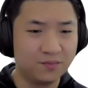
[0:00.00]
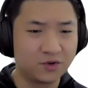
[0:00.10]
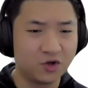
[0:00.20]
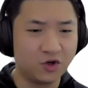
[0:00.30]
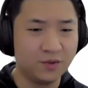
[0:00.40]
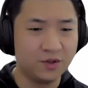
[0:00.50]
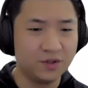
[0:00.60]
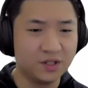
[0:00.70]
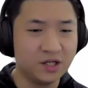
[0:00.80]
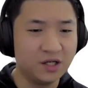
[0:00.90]

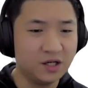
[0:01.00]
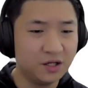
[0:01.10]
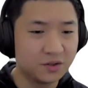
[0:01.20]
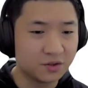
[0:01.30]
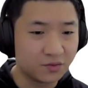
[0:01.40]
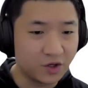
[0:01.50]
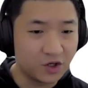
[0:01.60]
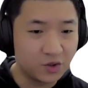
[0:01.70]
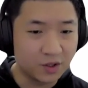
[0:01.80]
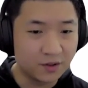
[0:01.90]
Communities, or
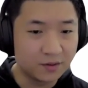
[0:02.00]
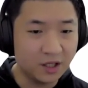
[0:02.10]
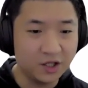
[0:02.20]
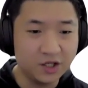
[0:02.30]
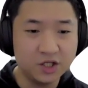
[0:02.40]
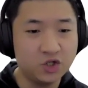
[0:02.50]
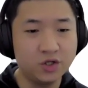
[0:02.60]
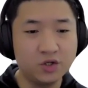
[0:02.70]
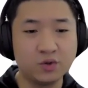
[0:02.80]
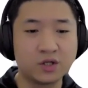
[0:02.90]
which one? Yeah, just
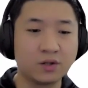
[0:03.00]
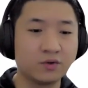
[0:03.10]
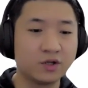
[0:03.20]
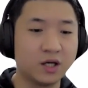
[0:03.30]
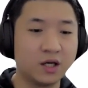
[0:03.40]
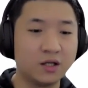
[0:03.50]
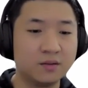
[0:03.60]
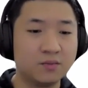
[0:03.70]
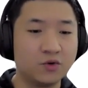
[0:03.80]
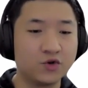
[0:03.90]
choose whichever that
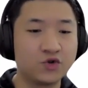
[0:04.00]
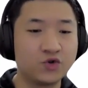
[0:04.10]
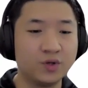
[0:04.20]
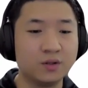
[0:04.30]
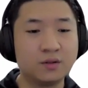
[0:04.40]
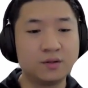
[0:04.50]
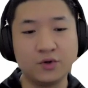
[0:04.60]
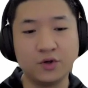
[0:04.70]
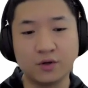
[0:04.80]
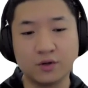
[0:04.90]
more suit to
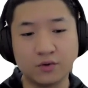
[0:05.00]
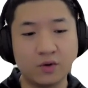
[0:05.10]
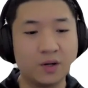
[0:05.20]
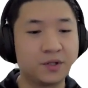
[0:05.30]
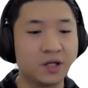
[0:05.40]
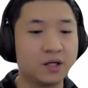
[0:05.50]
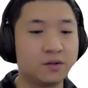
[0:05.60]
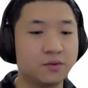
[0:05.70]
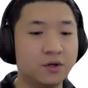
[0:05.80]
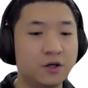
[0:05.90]
your website
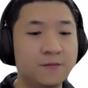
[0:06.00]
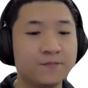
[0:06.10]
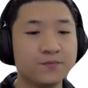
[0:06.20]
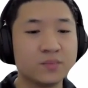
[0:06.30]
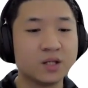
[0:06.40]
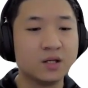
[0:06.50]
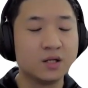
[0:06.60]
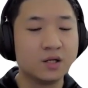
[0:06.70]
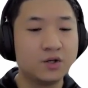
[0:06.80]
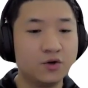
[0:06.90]
doing.
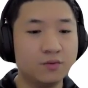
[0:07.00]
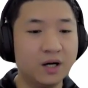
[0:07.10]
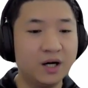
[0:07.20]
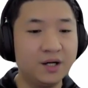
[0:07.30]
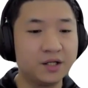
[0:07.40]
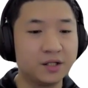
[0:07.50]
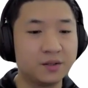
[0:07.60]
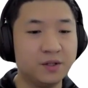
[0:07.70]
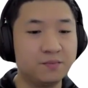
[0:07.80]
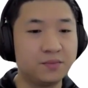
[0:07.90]
So mine is
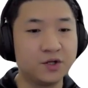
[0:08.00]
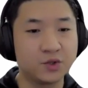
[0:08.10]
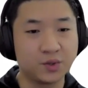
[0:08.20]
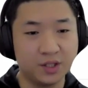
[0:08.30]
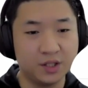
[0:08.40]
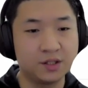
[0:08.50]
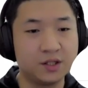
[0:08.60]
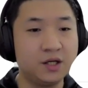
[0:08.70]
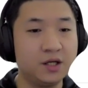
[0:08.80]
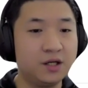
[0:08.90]
people and
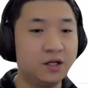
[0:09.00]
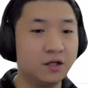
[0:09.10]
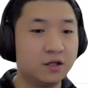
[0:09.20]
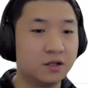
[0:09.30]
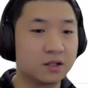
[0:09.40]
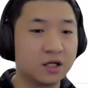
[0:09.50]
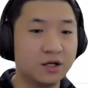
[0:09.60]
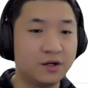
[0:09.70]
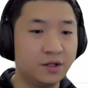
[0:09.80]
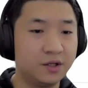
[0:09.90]
society,
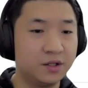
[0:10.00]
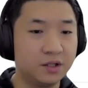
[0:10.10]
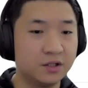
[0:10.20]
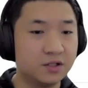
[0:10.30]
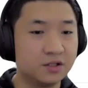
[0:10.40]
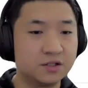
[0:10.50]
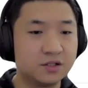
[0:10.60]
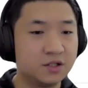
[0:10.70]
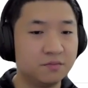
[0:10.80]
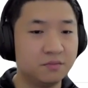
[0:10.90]
currently
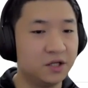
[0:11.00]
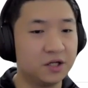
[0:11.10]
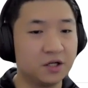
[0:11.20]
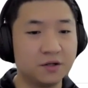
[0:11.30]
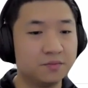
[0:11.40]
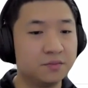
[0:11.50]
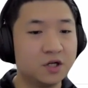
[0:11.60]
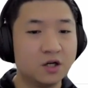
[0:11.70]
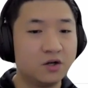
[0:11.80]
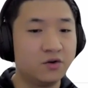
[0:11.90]
is medium.
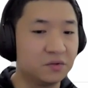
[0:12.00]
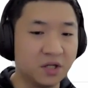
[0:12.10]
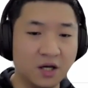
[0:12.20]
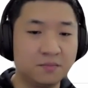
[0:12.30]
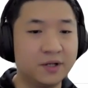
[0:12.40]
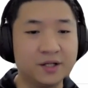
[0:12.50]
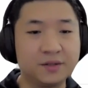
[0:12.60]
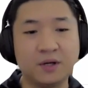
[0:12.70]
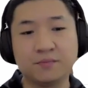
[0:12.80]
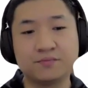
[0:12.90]
We have 10 plus
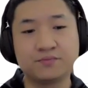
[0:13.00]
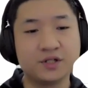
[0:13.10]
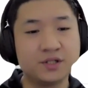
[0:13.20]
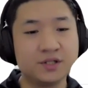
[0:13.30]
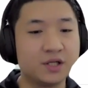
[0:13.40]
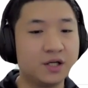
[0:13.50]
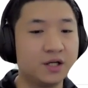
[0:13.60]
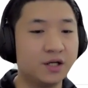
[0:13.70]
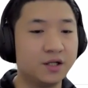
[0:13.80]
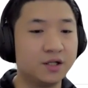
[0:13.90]
members,
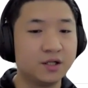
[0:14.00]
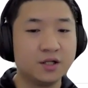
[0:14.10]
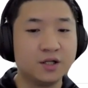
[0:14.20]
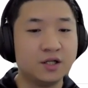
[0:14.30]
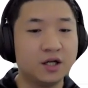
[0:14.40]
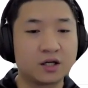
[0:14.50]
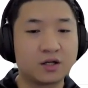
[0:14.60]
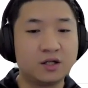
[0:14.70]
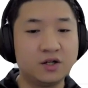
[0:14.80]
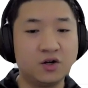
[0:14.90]
and yeah,
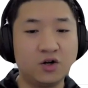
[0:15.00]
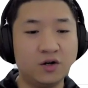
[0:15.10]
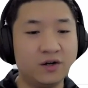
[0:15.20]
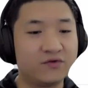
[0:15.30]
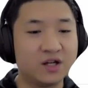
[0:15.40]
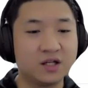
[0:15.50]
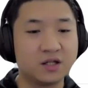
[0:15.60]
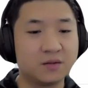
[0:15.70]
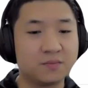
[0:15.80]
click all if that's